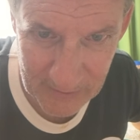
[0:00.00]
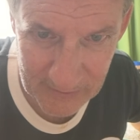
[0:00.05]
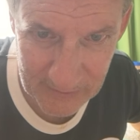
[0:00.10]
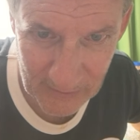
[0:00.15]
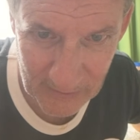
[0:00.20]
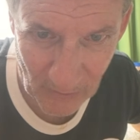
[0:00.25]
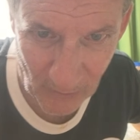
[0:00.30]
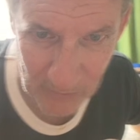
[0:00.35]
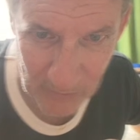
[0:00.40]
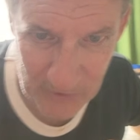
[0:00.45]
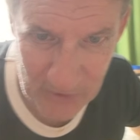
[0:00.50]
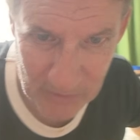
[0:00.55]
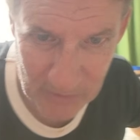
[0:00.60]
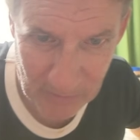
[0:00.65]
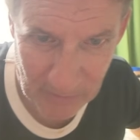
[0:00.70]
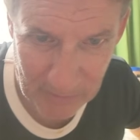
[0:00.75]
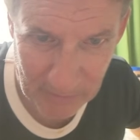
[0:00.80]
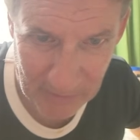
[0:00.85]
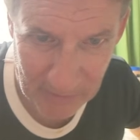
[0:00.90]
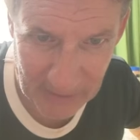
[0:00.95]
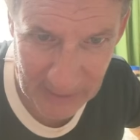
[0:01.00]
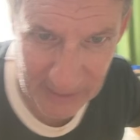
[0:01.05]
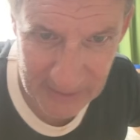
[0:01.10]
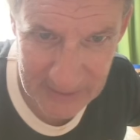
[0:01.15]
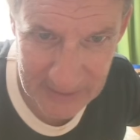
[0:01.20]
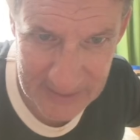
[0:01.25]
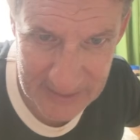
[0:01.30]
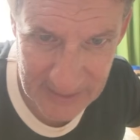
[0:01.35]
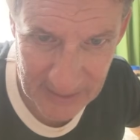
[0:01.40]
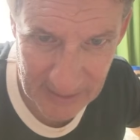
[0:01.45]
Don't waste your money by landing
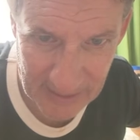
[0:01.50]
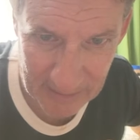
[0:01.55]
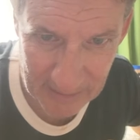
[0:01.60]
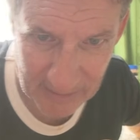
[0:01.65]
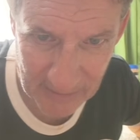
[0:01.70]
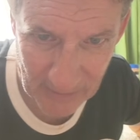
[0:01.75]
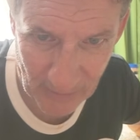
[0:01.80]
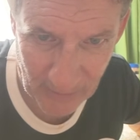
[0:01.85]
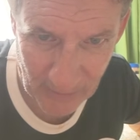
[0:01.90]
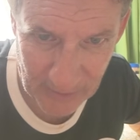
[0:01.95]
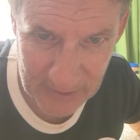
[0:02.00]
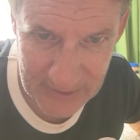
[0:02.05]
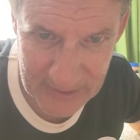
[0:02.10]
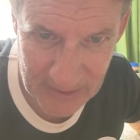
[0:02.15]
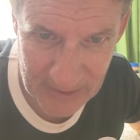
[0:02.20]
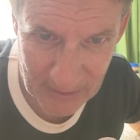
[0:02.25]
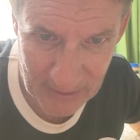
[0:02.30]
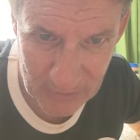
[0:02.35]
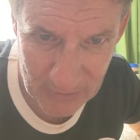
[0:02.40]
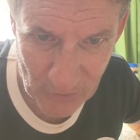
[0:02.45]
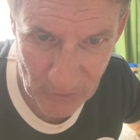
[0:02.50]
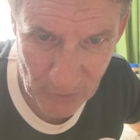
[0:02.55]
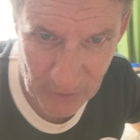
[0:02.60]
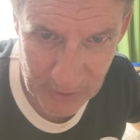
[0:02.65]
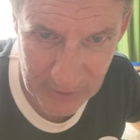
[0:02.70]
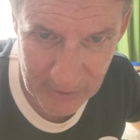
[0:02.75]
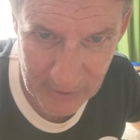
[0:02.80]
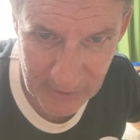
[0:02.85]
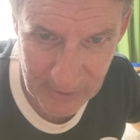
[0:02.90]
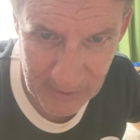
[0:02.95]
instead. Okay, sounds
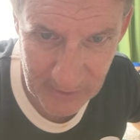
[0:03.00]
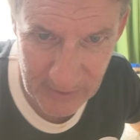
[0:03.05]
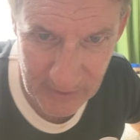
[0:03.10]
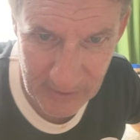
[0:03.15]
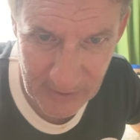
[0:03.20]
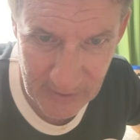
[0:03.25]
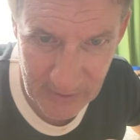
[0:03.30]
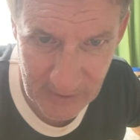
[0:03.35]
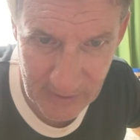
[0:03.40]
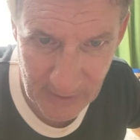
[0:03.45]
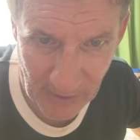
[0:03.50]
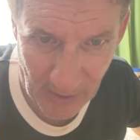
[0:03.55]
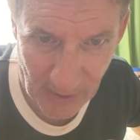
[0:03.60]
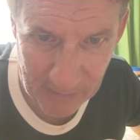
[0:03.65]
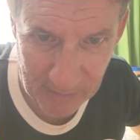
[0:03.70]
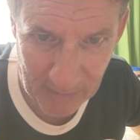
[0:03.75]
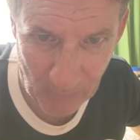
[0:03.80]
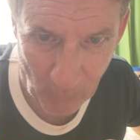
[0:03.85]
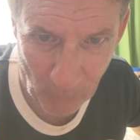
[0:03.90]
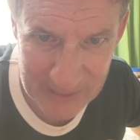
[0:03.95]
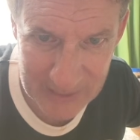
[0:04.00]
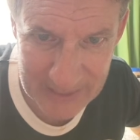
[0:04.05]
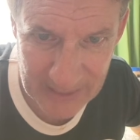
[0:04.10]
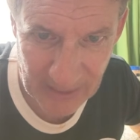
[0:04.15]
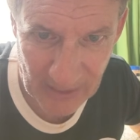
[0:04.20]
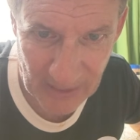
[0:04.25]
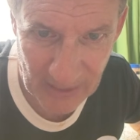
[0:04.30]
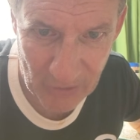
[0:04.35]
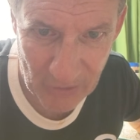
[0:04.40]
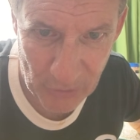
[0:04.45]
good. I mean, what
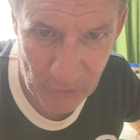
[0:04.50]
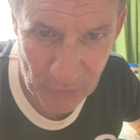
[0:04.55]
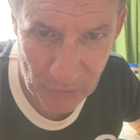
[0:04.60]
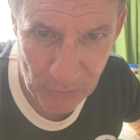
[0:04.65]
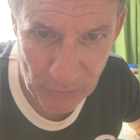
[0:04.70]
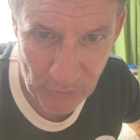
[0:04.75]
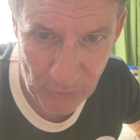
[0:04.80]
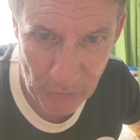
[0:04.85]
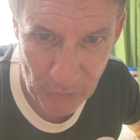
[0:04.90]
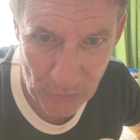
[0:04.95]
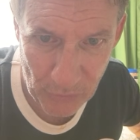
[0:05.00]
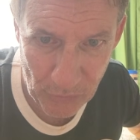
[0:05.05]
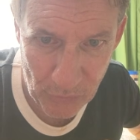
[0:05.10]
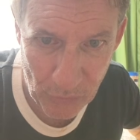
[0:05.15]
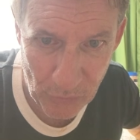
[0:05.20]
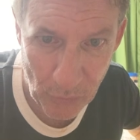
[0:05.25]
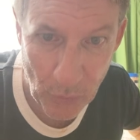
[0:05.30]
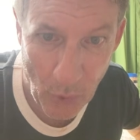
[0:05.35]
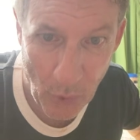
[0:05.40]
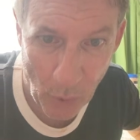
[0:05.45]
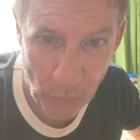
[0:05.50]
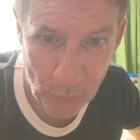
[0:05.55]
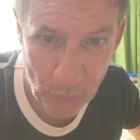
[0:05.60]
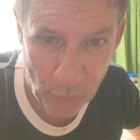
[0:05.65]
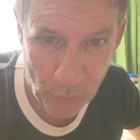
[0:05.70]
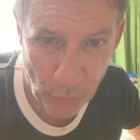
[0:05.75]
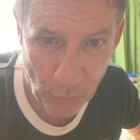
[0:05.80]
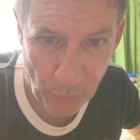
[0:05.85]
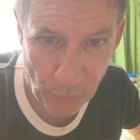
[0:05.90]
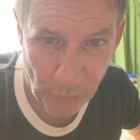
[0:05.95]
city do you to go
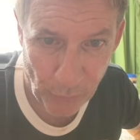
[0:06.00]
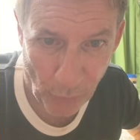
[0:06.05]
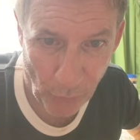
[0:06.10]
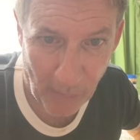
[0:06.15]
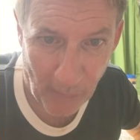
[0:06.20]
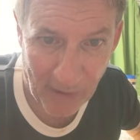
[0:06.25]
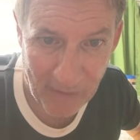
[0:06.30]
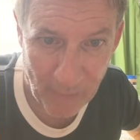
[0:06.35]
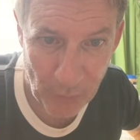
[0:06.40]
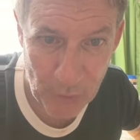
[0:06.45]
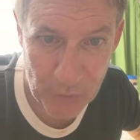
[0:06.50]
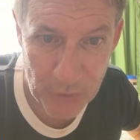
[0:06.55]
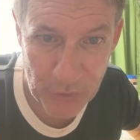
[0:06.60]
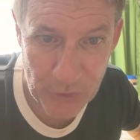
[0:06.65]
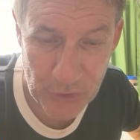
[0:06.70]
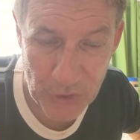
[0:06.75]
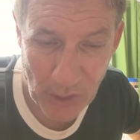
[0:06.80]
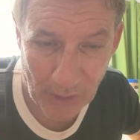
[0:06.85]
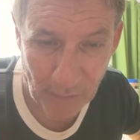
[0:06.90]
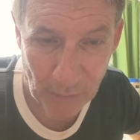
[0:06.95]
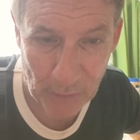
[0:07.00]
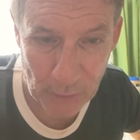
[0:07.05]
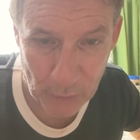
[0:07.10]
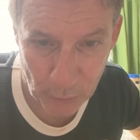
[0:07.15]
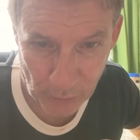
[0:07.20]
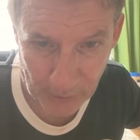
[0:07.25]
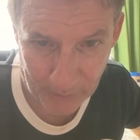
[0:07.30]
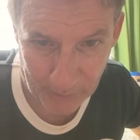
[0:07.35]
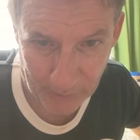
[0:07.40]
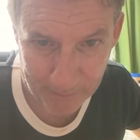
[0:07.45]
to for my first discovery
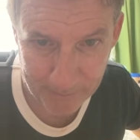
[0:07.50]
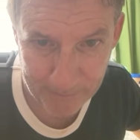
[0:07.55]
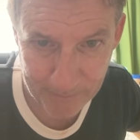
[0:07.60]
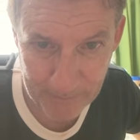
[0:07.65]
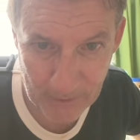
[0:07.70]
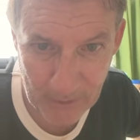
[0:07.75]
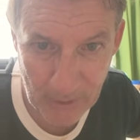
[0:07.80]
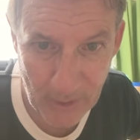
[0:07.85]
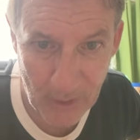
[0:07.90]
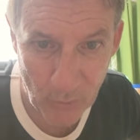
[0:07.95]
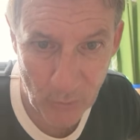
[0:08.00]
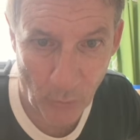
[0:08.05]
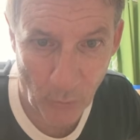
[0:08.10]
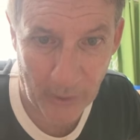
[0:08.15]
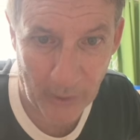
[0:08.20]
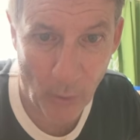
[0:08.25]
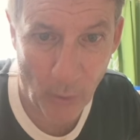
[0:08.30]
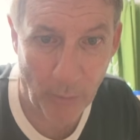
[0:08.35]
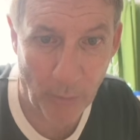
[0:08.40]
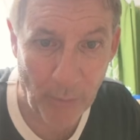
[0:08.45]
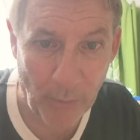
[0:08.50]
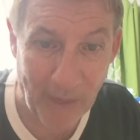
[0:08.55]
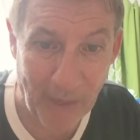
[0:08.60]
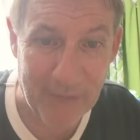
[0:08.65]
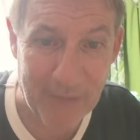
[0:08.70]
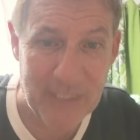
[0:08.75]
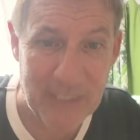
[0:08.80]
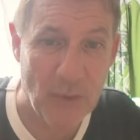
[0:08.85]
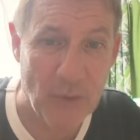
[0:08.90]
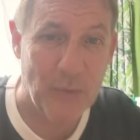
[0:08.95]
trip? Do I go
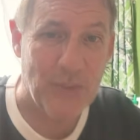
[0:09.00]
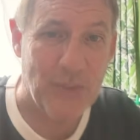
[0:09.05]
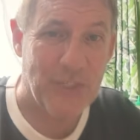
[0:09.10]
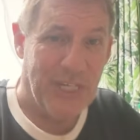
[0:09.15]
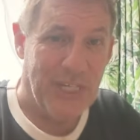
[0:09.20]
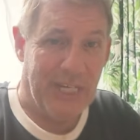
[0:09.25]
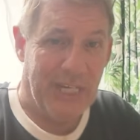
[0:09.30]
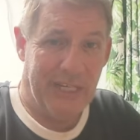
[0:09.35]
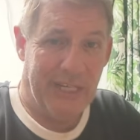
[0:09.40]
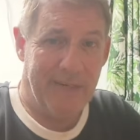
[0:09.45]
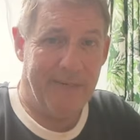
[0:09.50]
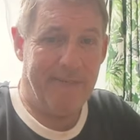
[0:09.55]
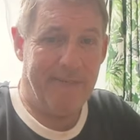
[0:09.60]
province or city?